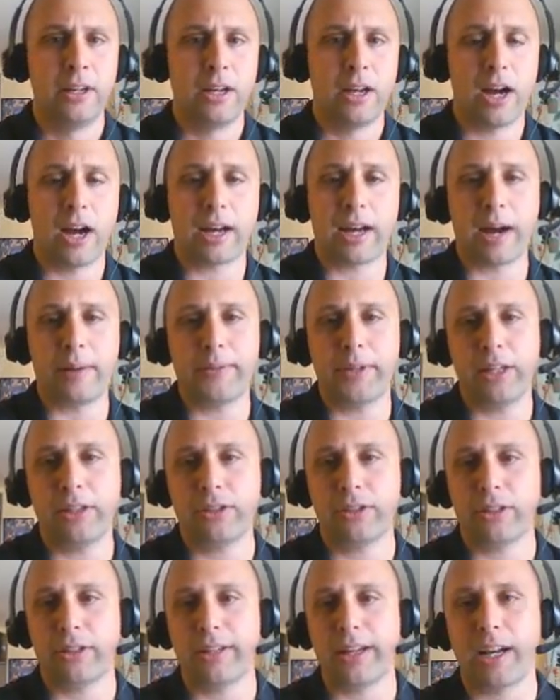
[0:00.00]

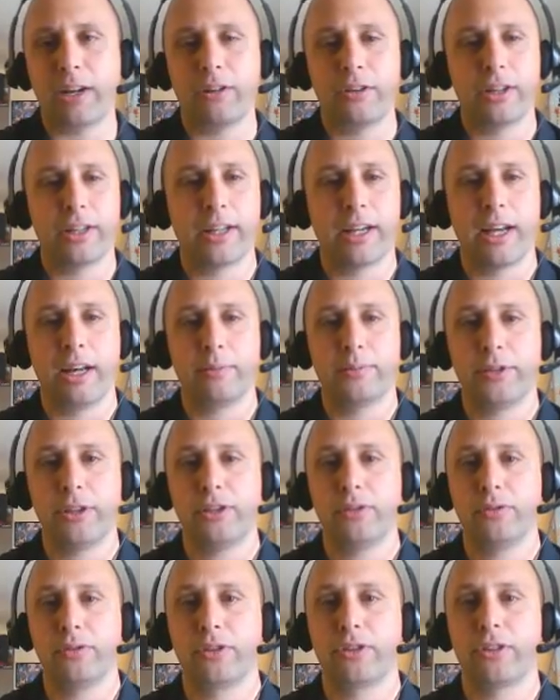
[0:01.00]
Accommodations are not only going to help
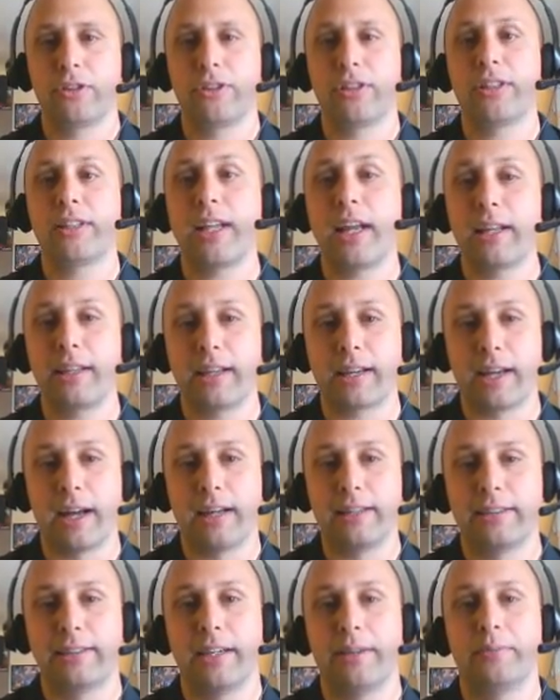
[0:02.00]
these students understand the
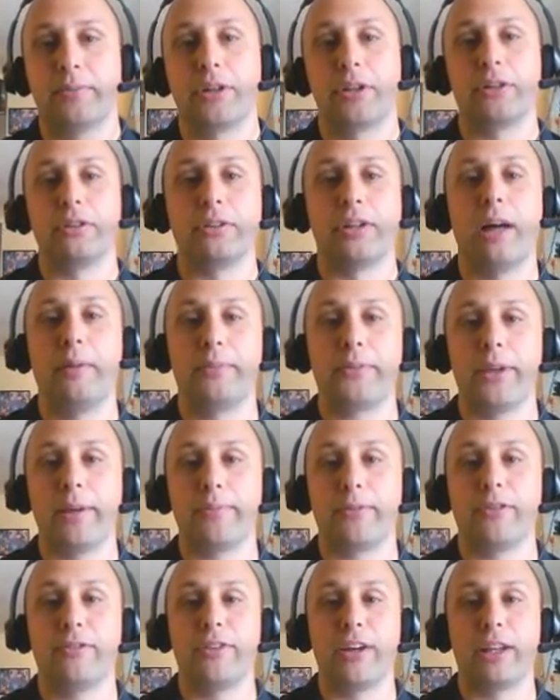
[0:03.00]
content, but it'll help
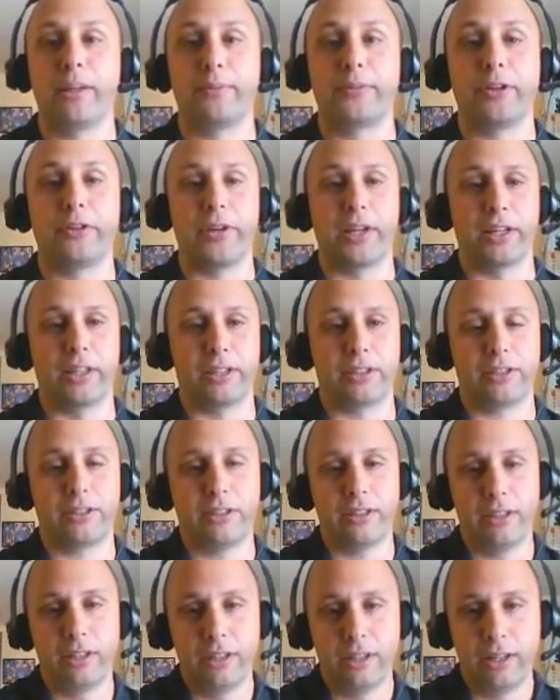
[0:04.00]
them develop their
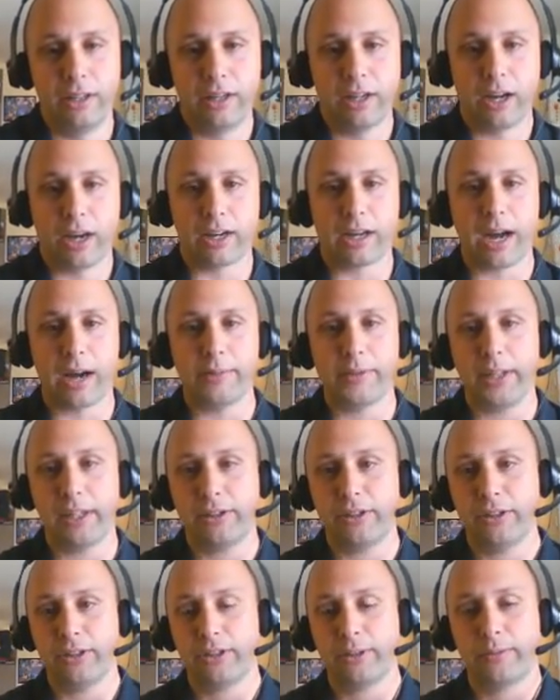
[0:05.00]
English.
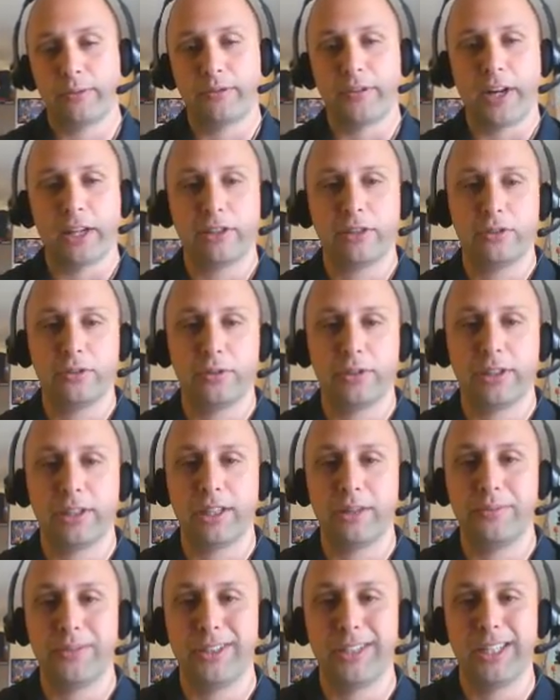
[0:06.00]
Accommodations should provide students
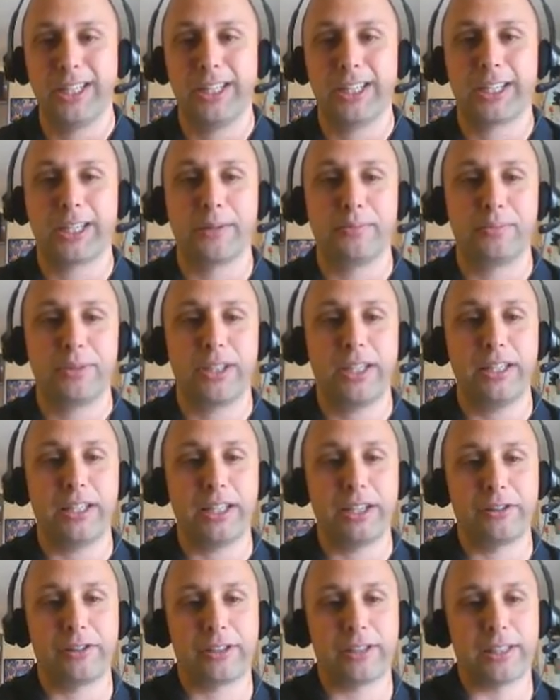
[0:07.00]
the ability to
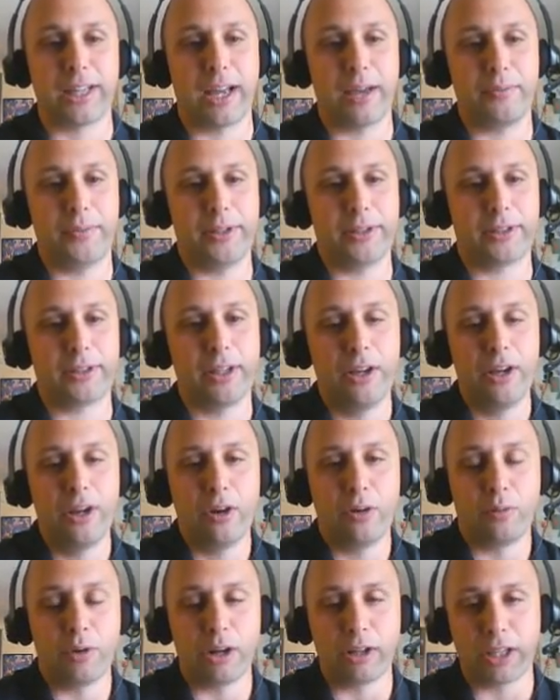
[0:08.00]
complete their assignments
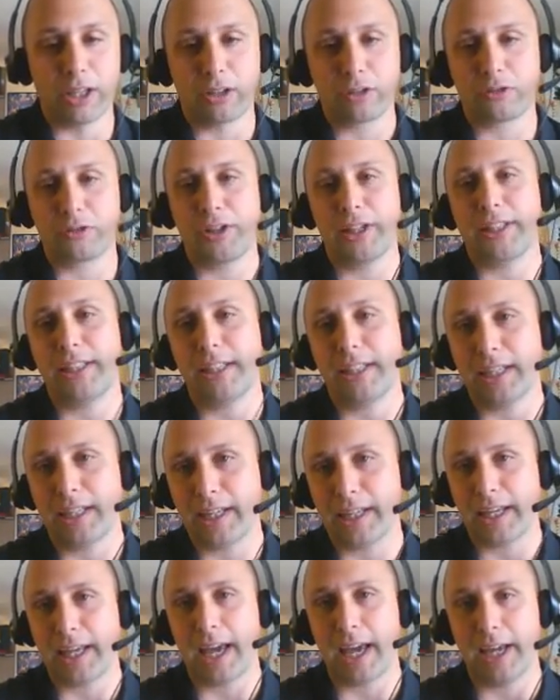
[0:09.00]
while increasing
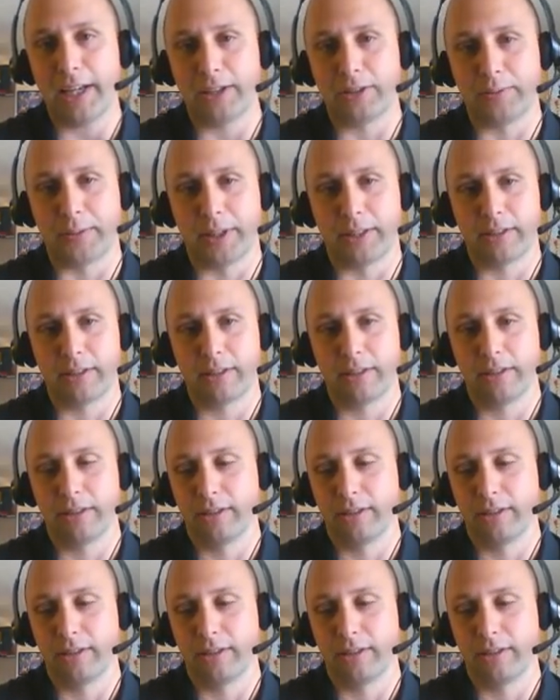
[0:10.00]
engagement.